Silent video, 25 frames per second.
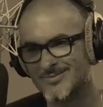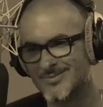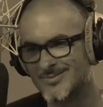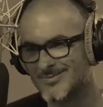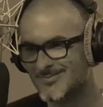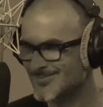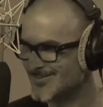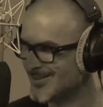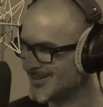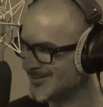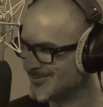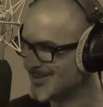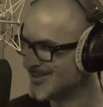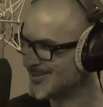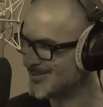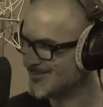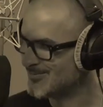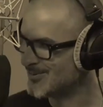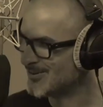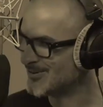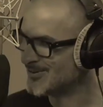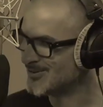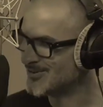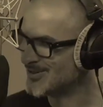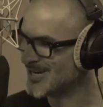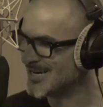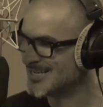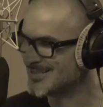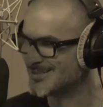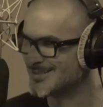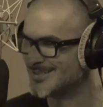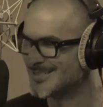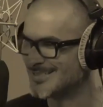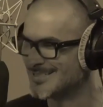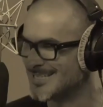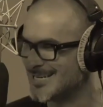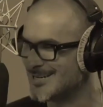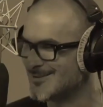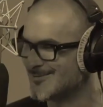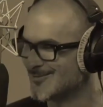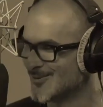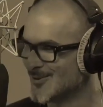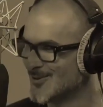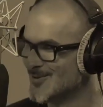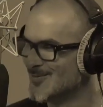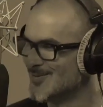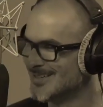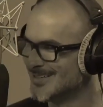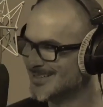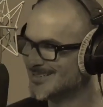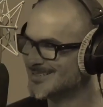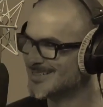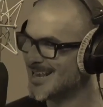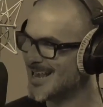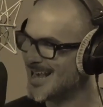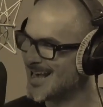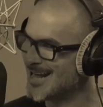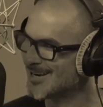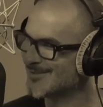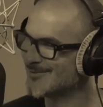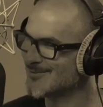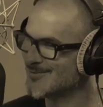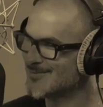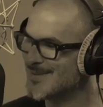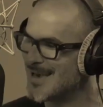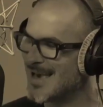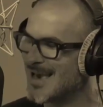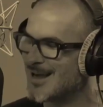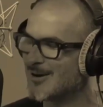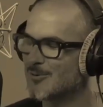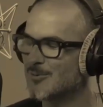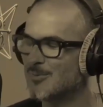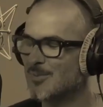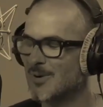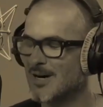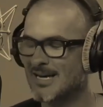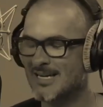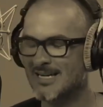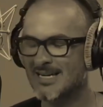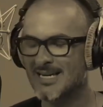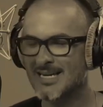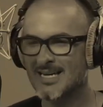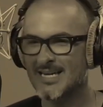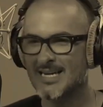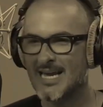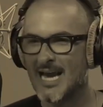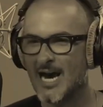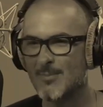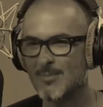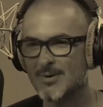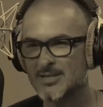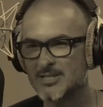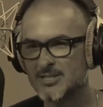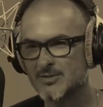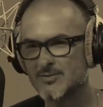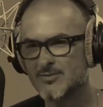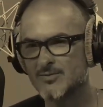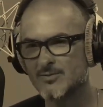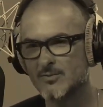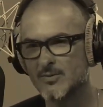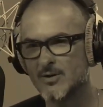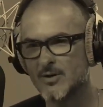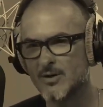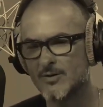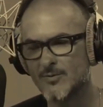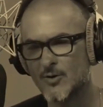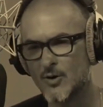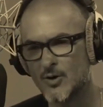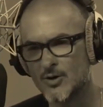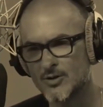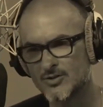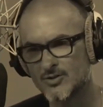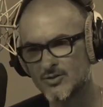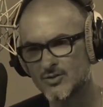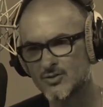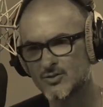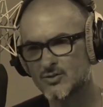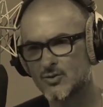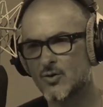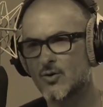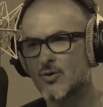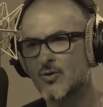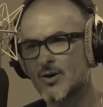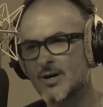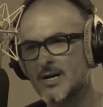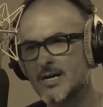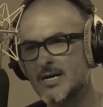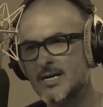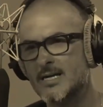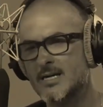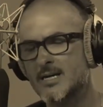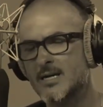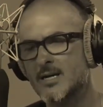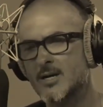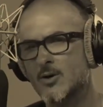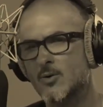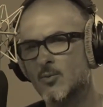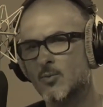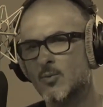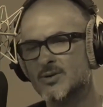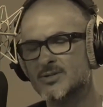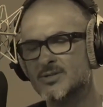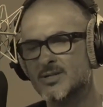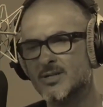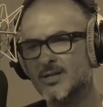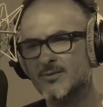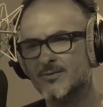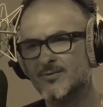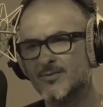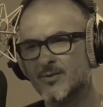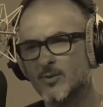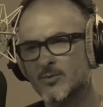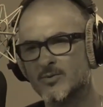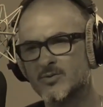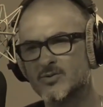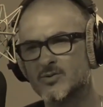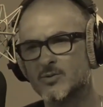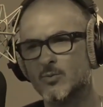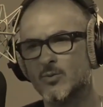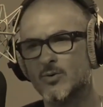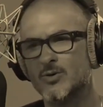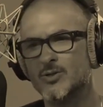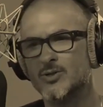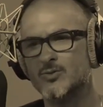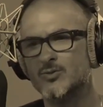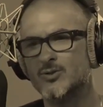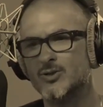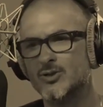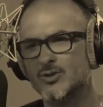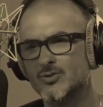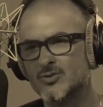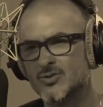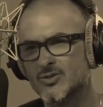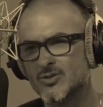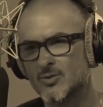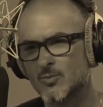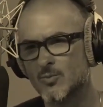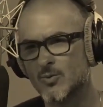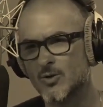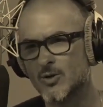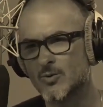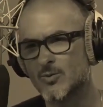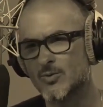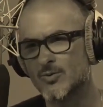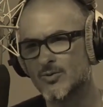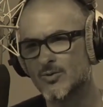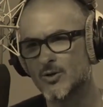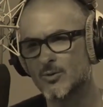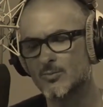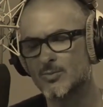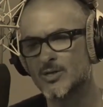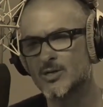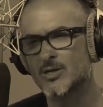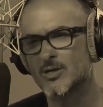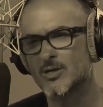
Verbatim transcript: uh, uh, he put you guys in the same room and it's a hell of a battle. But how much of, of her story was an influence toward you choosing to work with her